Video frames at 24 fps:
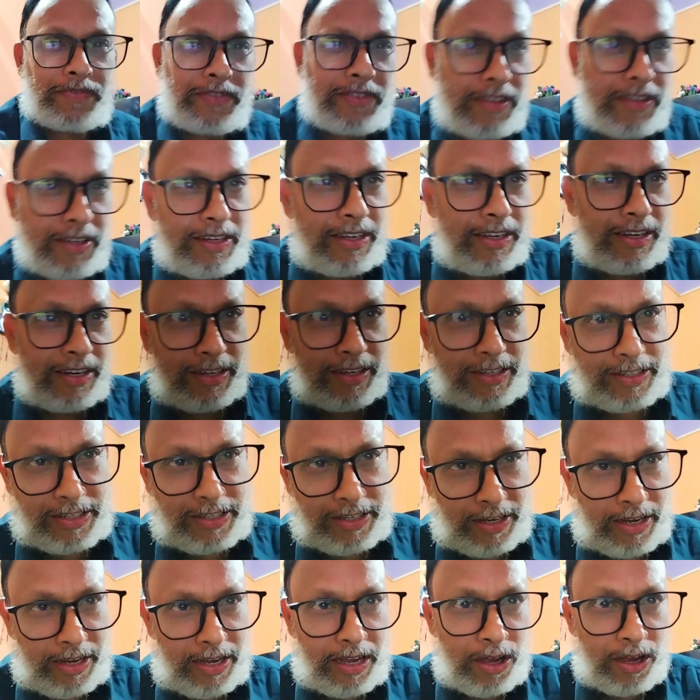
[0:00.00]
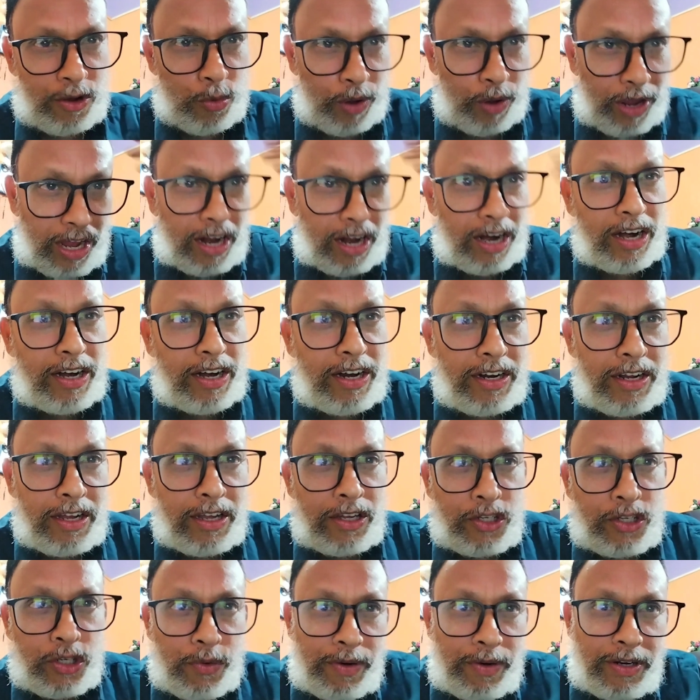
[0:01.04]
it is wrinkled,
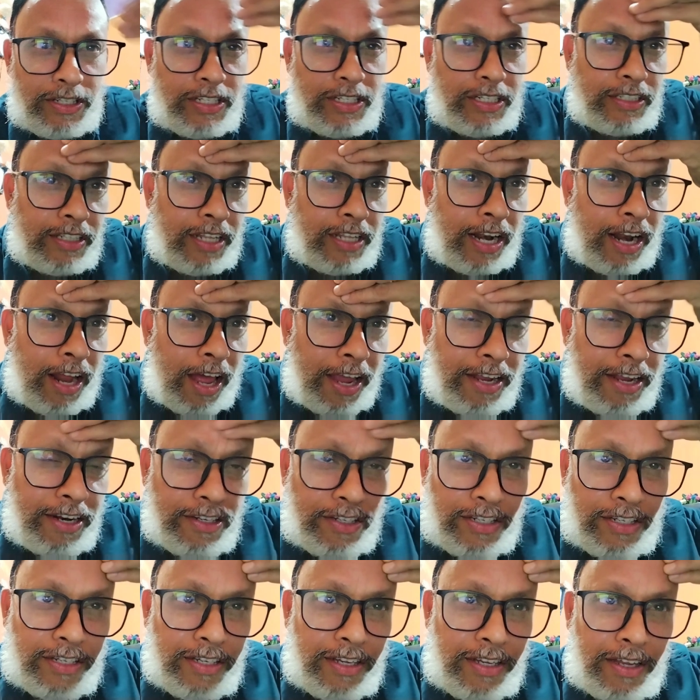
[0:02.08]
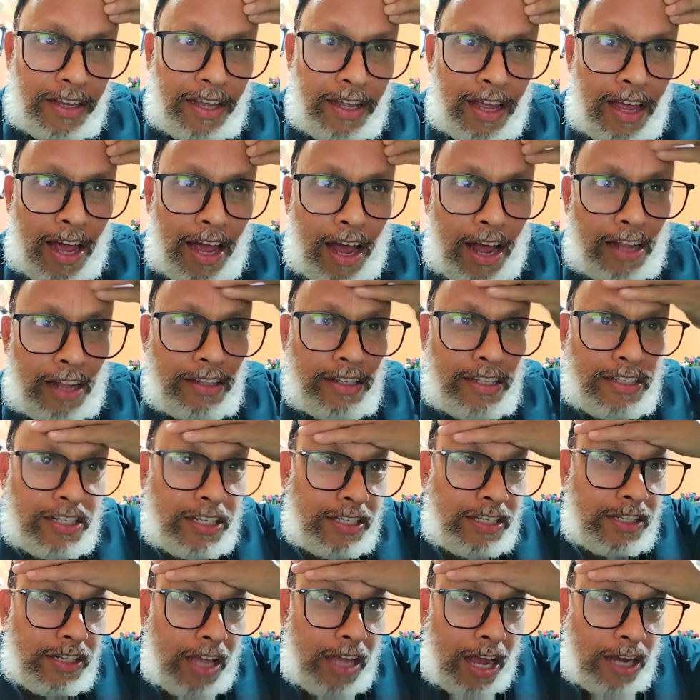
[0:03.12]
you will see the lines, and this is
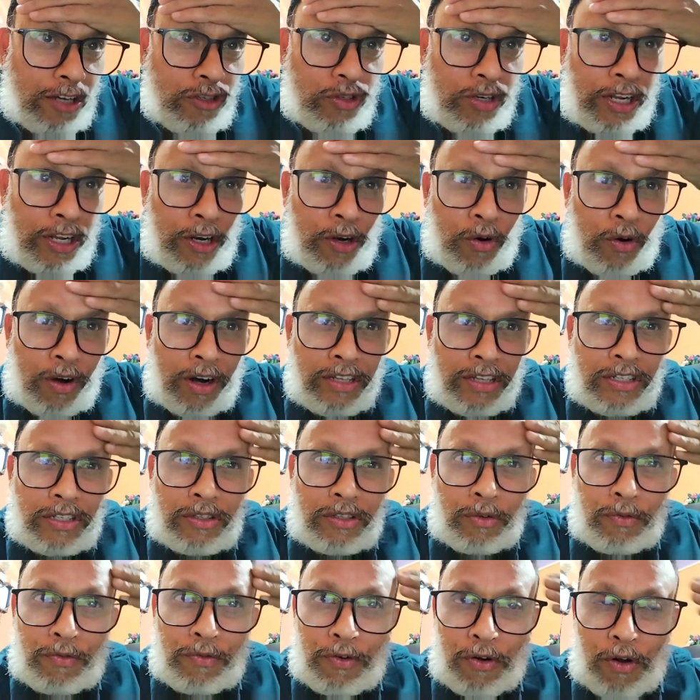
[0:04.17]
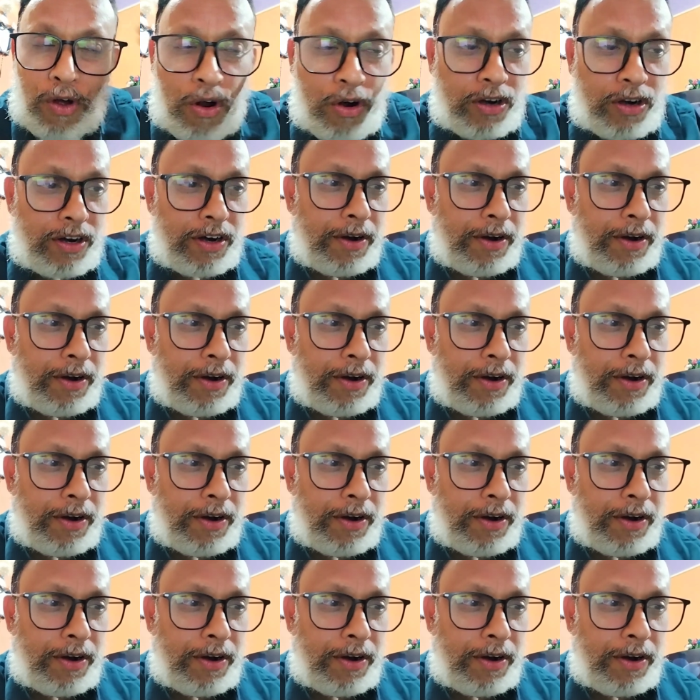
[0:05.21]
actually known as the frown.